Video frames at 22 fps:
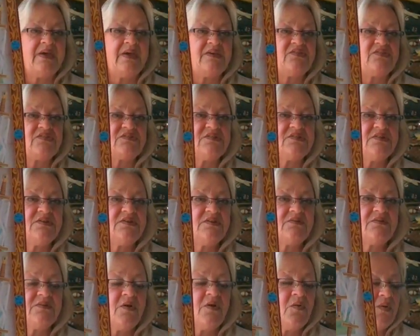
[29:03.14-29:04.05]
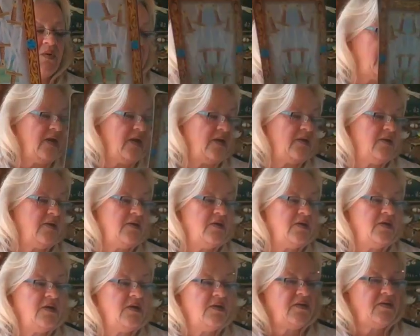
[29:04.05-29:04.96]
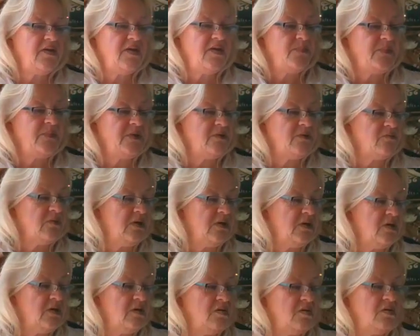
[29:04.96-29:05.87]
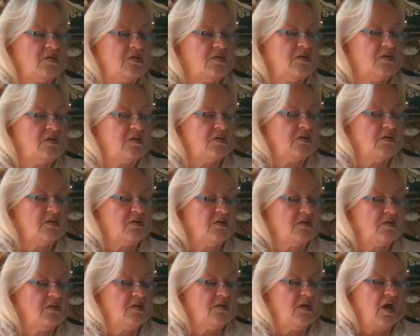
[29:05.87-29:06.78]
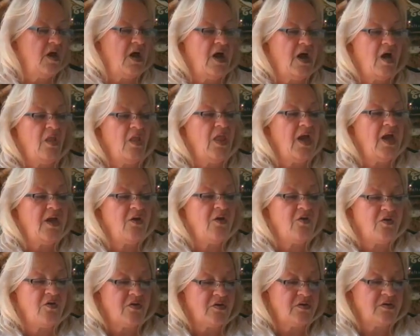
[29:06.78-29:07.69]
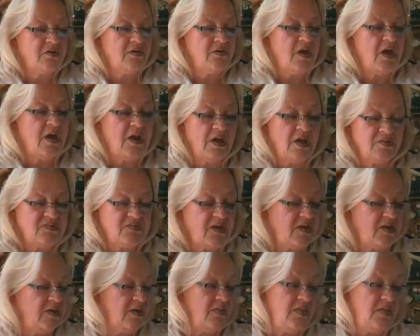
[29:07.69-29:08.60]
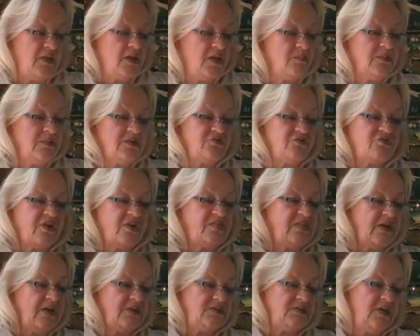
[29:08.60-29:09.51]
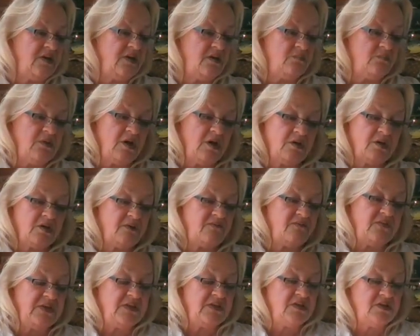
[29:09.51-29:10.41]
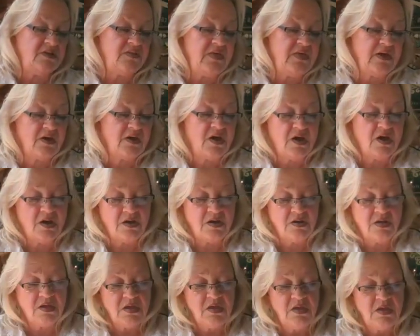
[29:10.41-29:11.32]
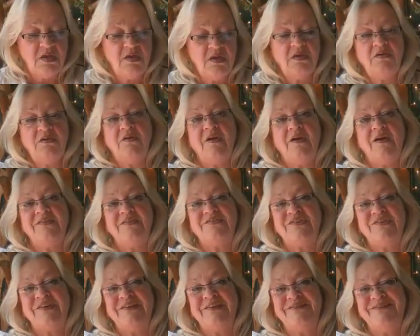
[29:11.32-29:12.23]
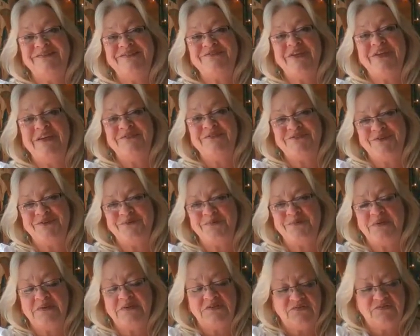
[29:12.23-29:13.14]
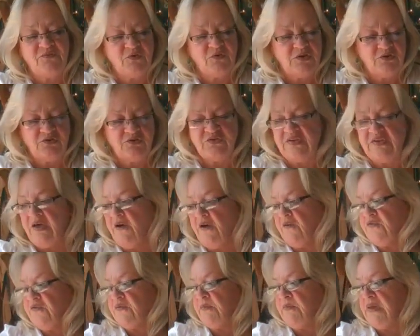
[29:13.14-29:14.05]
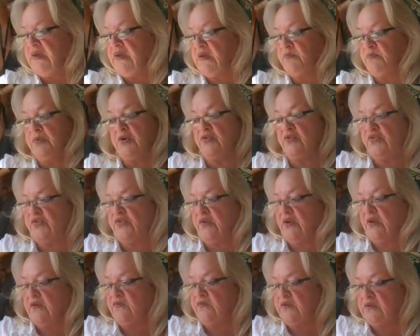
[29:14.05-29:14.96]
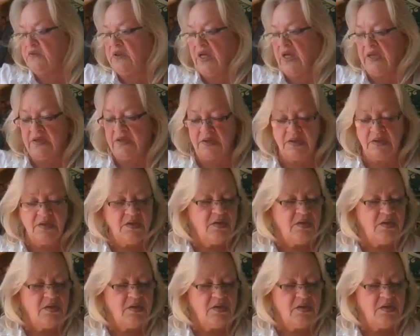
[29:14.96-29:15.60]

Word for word: based okay? Keeping it real. All I heard, and I'll tell you, and then I'm going to shut that down. I'm not going to feed into that card. You guys can interpret it for yourselves and make it personal if you'd like.